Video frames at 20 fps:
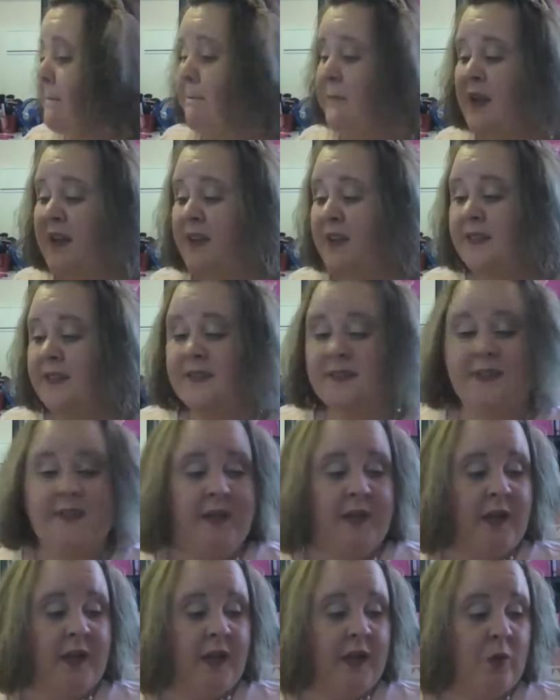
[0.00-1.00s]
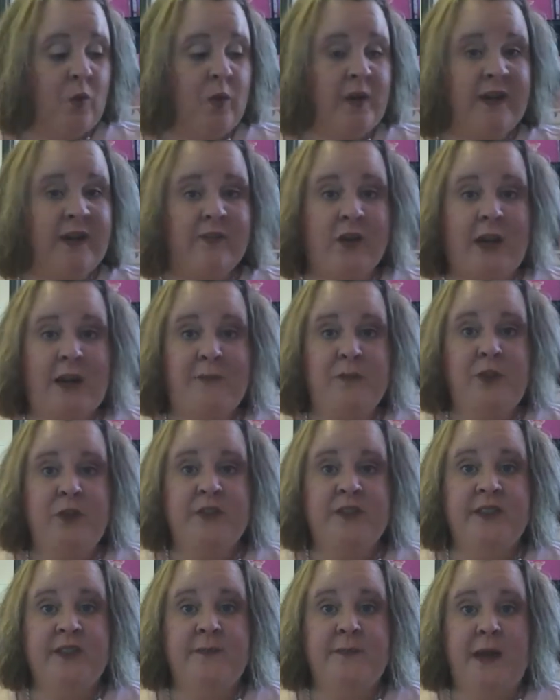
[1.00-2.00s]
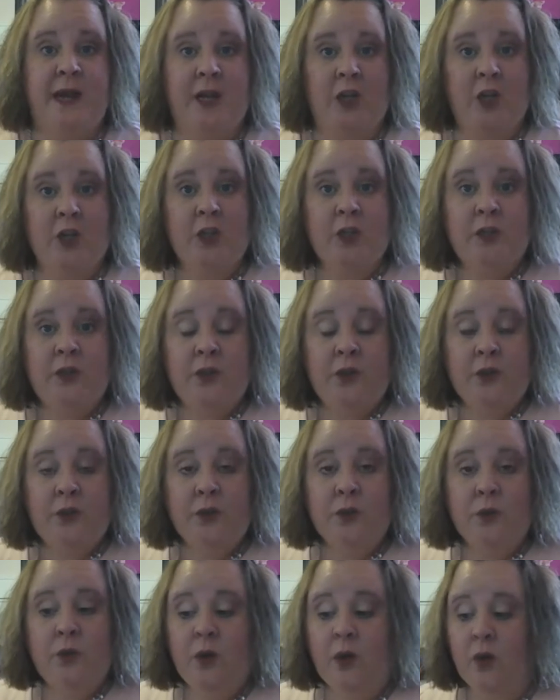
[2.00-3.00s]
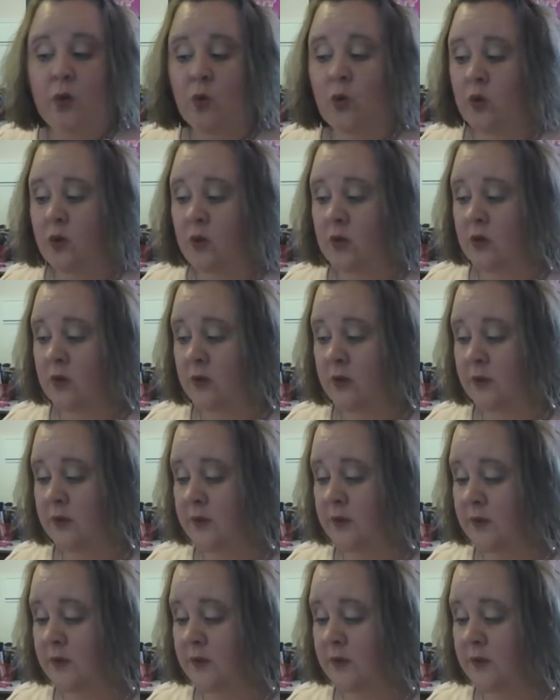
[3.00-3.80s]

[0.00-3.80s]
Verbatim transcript: But whenever I'm using my glue or